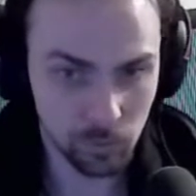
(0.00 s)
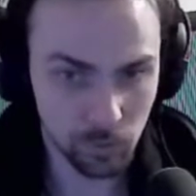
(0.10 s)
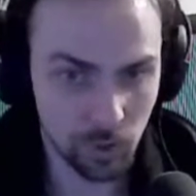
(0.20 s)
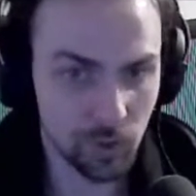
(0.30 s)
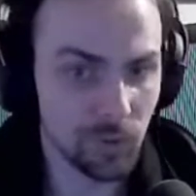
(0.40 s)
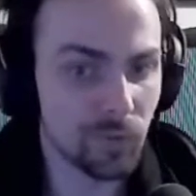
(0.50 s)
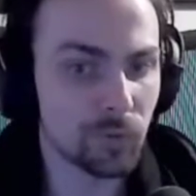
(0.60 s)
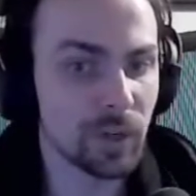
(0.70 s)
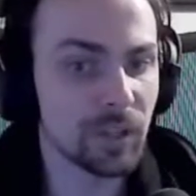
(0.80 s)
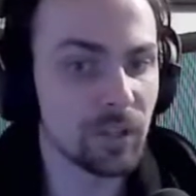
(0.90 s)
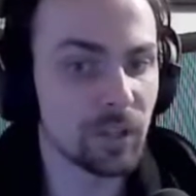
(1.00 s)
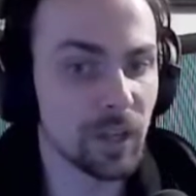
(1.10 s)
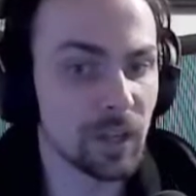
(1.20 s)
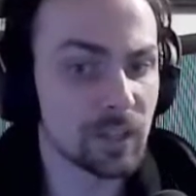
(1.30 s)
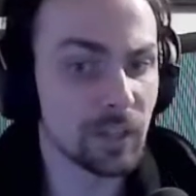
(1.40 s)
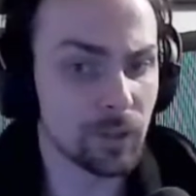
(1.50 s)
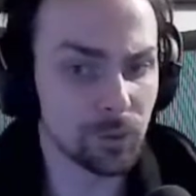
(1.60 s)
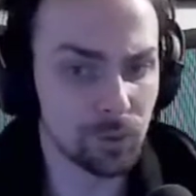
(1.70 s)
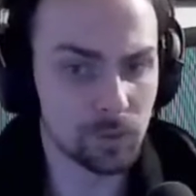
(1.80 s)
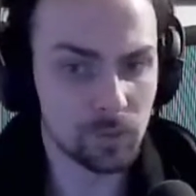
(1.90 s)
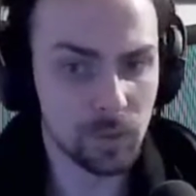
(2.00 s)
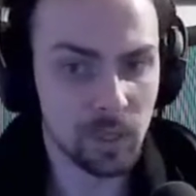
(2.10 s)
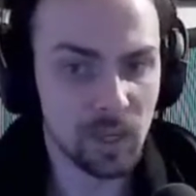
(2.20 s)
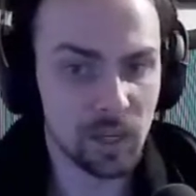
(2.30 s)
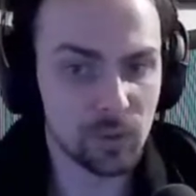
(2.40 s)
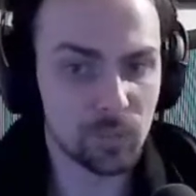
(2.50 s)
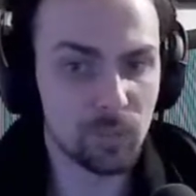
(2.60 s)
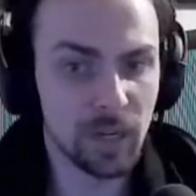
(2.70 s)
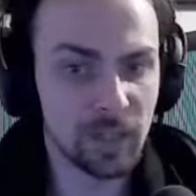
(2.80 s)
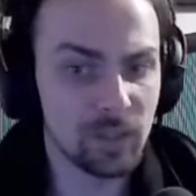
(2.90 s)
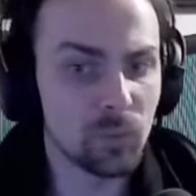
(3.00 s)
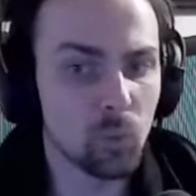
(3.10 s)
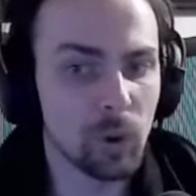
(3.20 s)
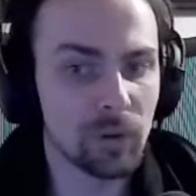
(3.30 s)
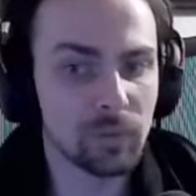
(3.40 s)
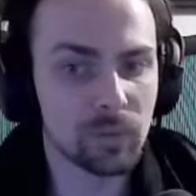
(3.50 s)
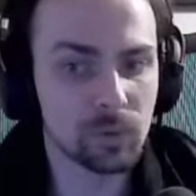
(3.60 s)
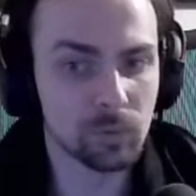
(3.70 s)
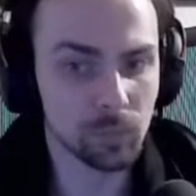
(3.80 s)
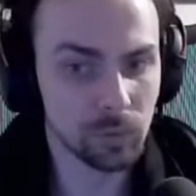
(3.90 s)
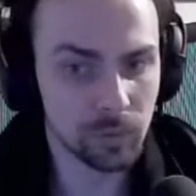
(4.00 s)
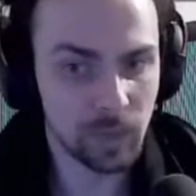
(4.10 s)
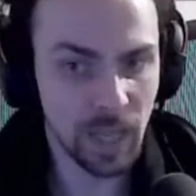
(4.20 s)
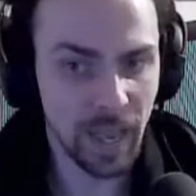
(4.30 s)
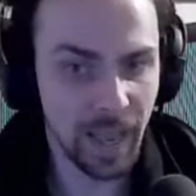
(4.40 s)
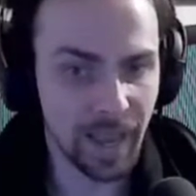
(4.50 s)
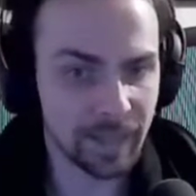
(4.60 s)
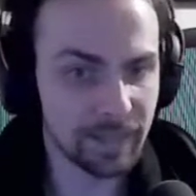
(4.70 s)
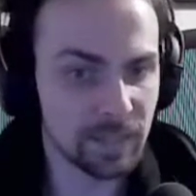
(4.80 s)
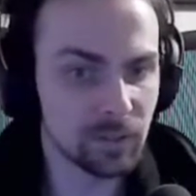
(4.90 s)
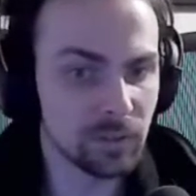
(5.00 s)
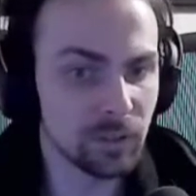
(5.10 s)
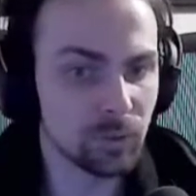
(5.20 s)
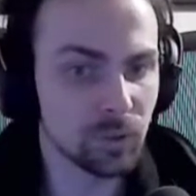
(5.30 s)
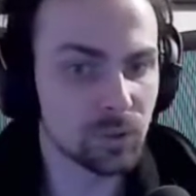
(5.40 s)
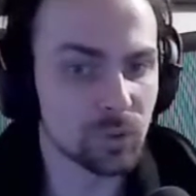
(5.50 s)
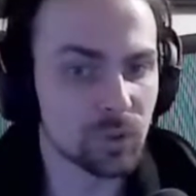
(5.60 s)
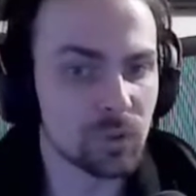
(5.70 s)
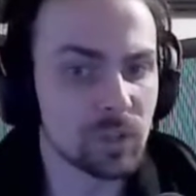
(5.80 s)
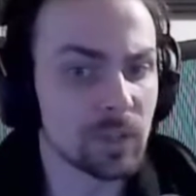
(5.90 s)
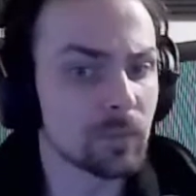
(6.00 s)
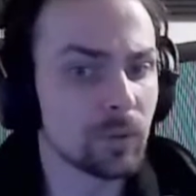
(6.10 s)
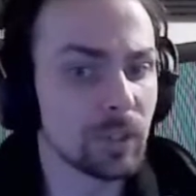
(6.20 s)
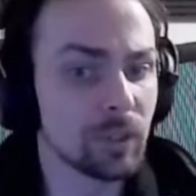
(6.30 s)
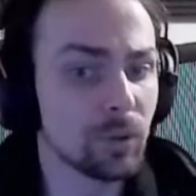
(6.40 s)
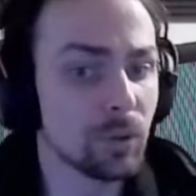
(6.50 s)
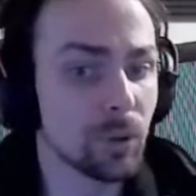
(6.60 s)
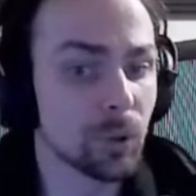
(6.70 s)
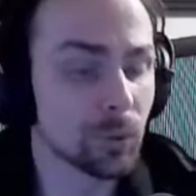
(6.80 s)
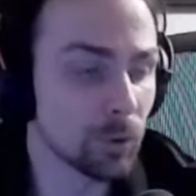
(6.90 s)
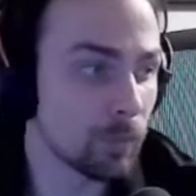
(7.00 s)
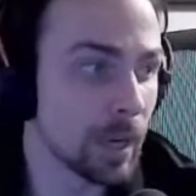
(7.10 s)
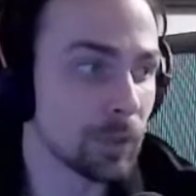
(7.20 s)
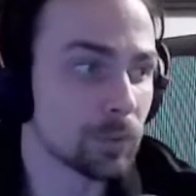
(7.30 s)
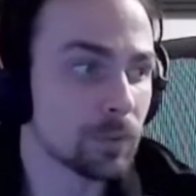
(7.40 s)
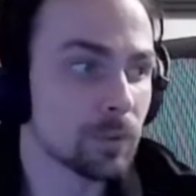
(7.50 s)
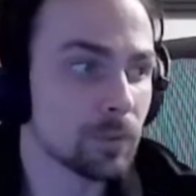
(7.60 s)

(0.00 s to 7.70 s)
non-threatening exterior and to blend in well with the group. At least until you are so successful, it no longer matters.